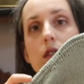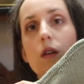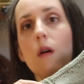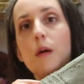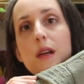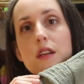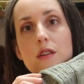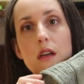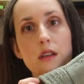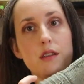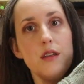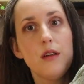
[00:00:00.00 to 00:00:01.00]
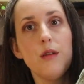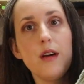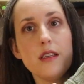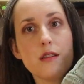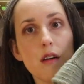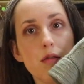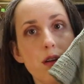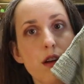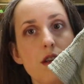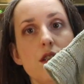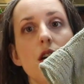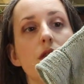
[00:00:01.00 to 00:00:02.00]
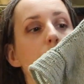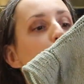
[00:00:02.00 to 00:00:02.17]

So I'll be sure to insert footage of